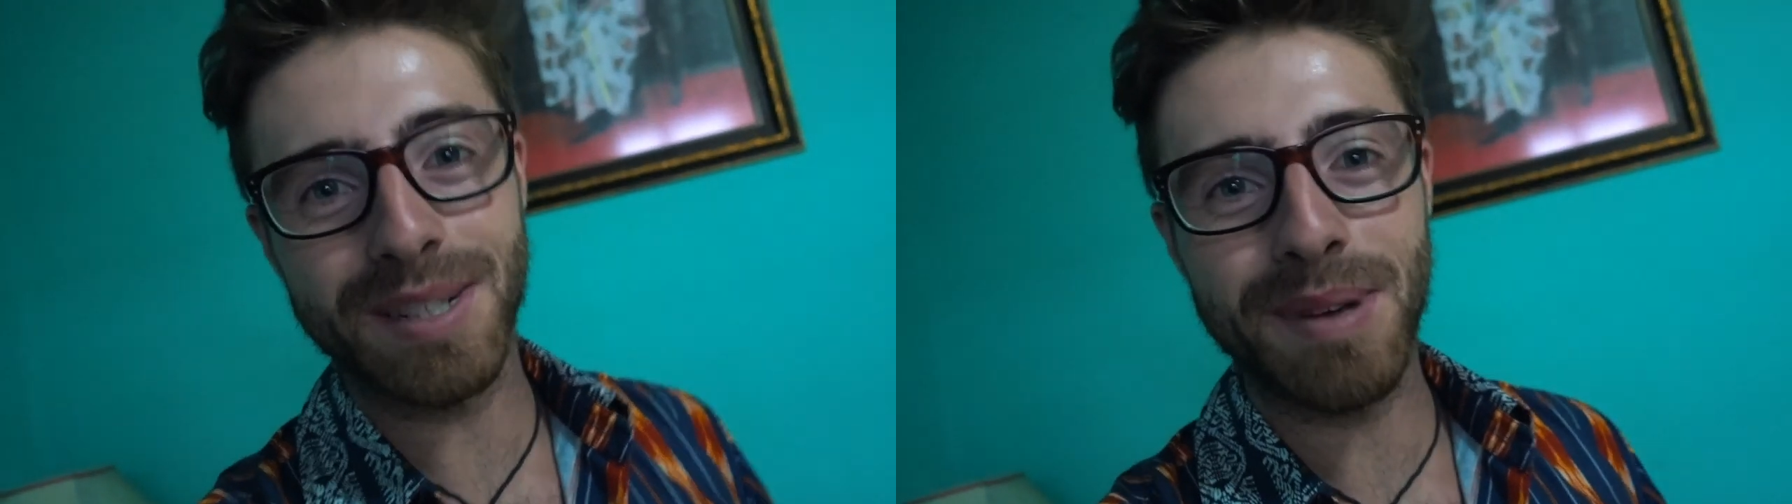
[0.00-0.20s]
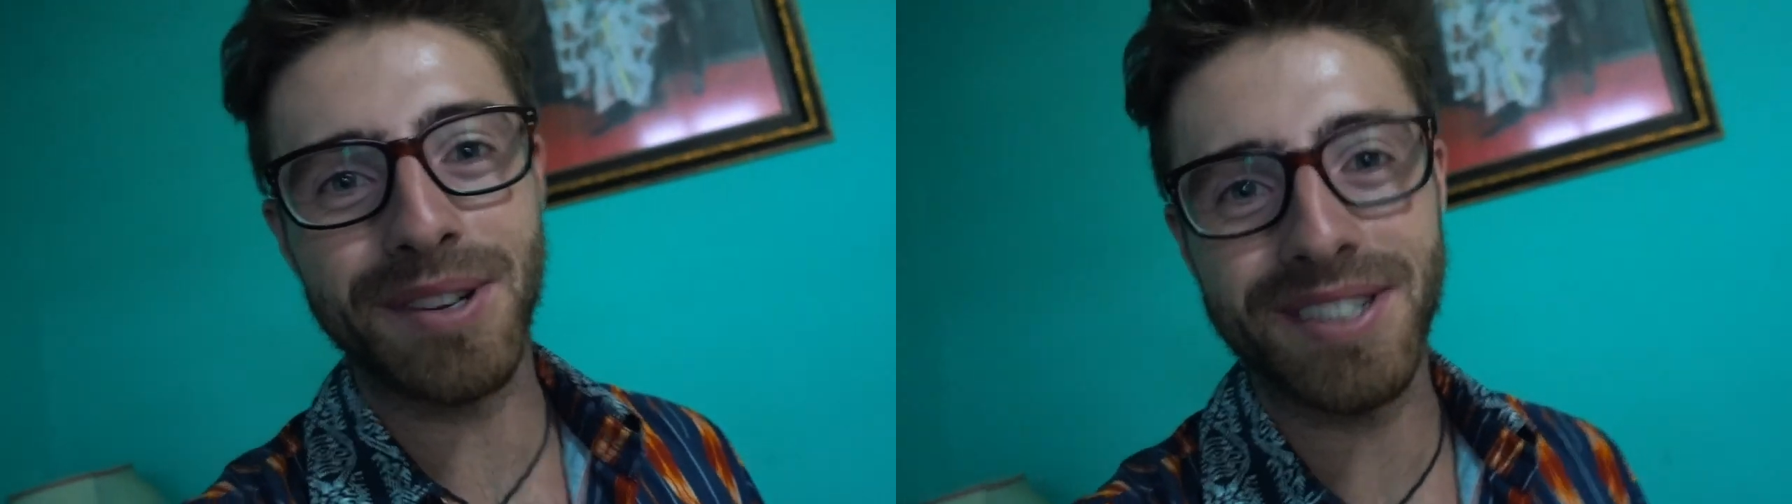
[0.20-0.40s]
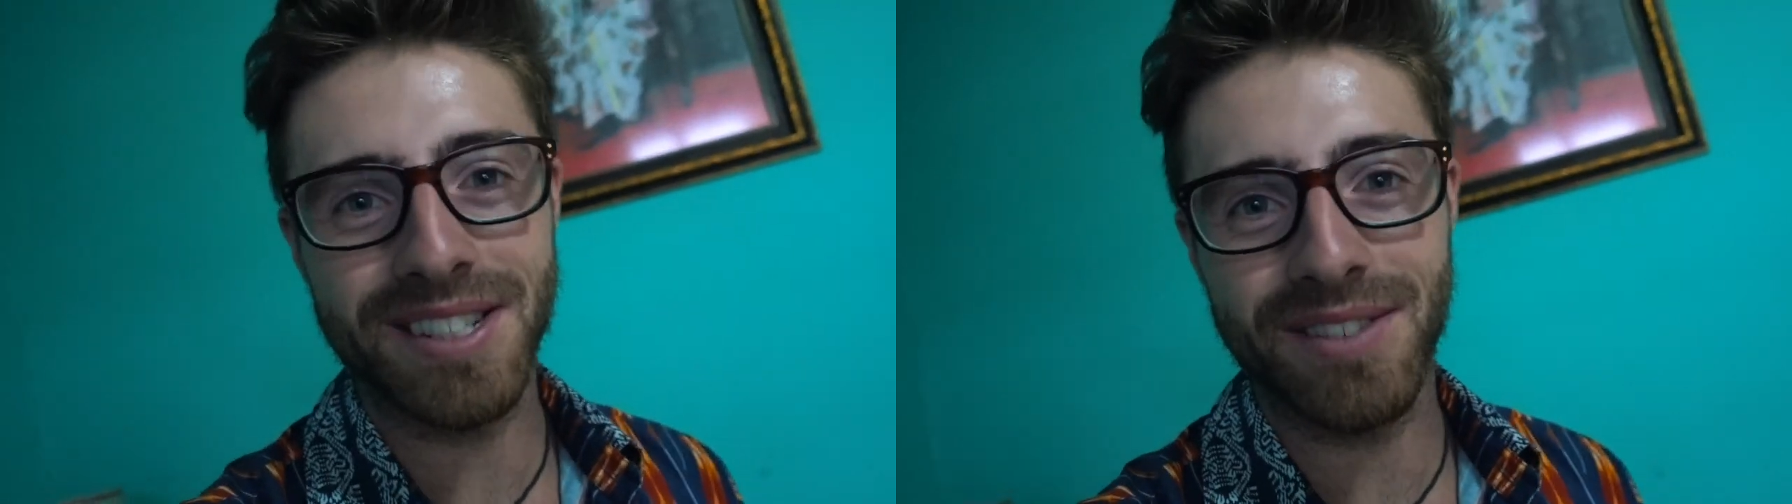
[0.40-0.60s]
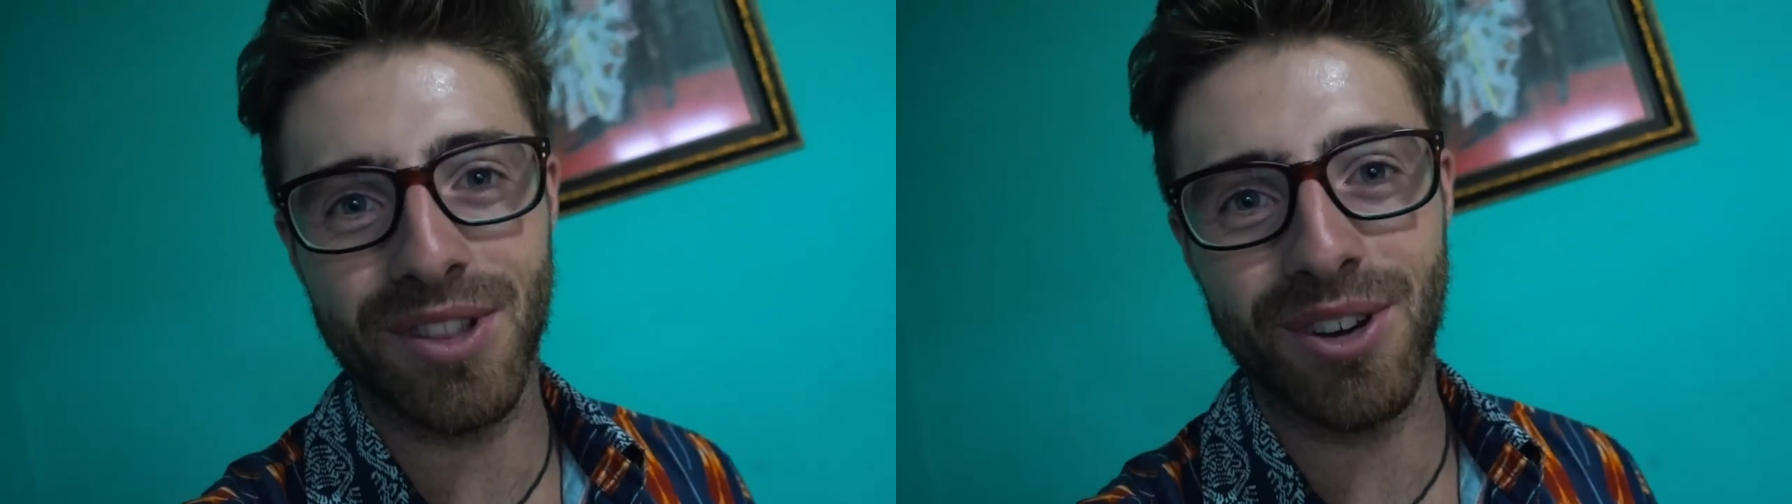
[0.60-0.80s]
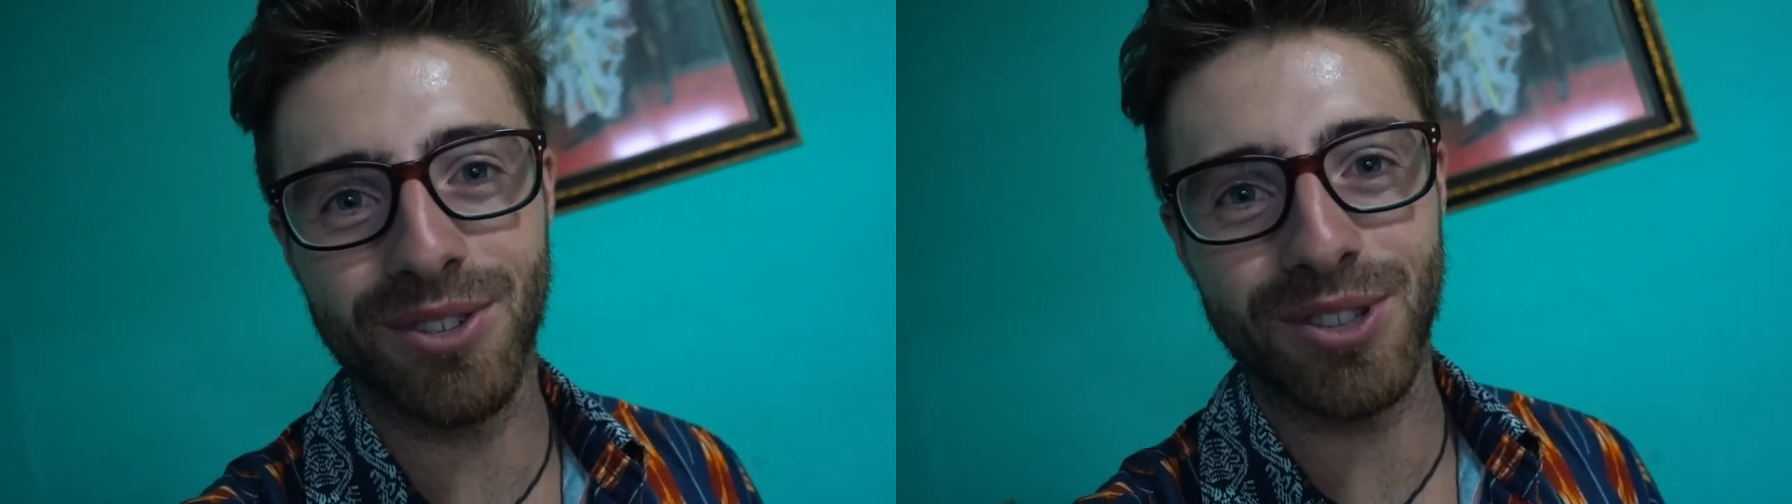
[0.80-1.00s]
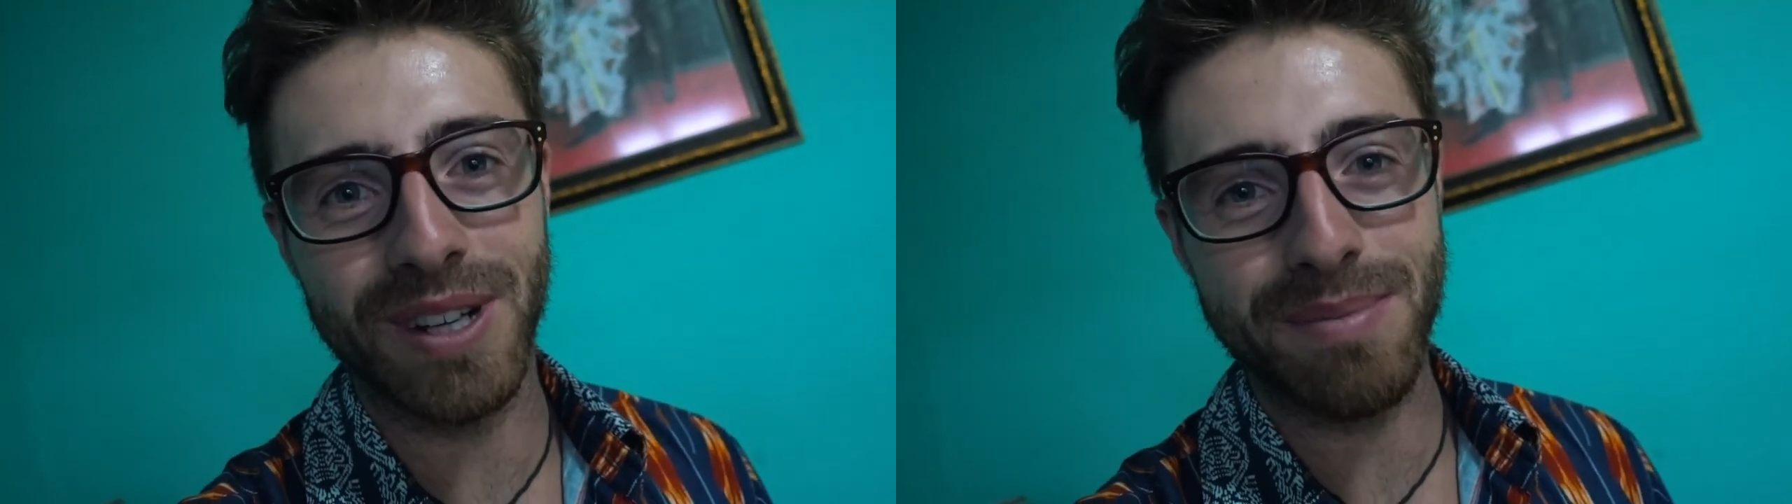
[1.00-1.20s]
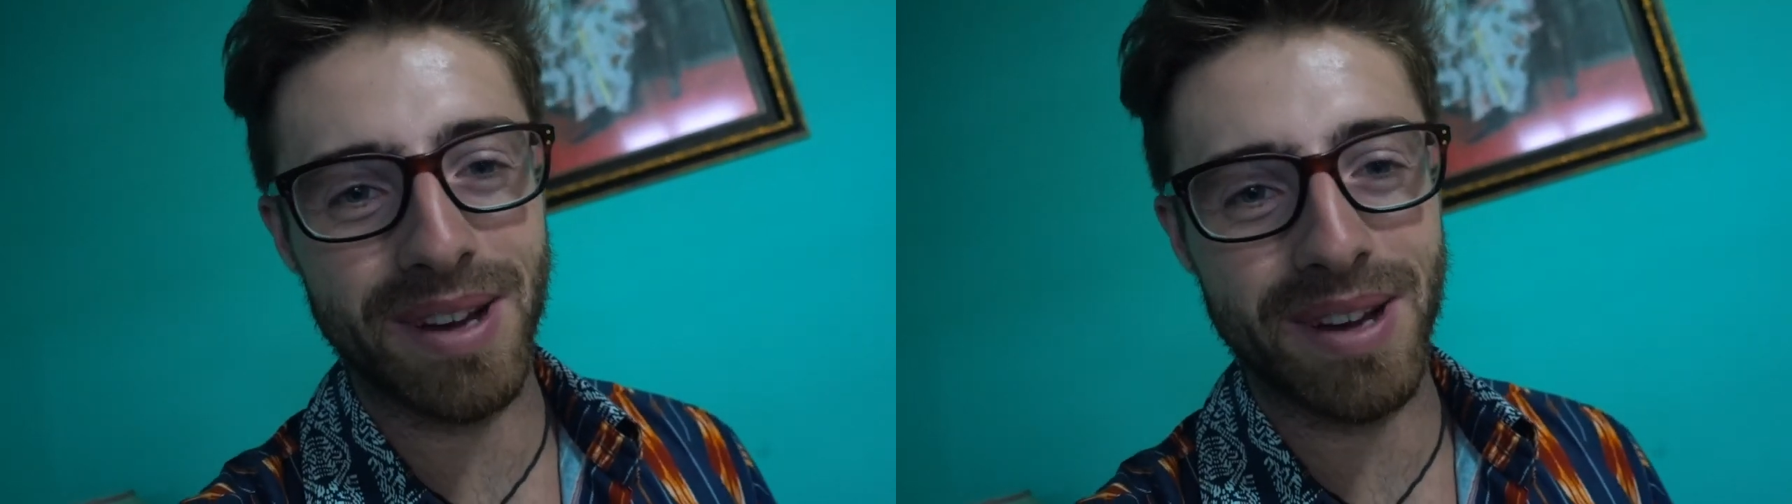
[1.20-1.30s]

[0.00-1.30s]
experiences of the whole trip.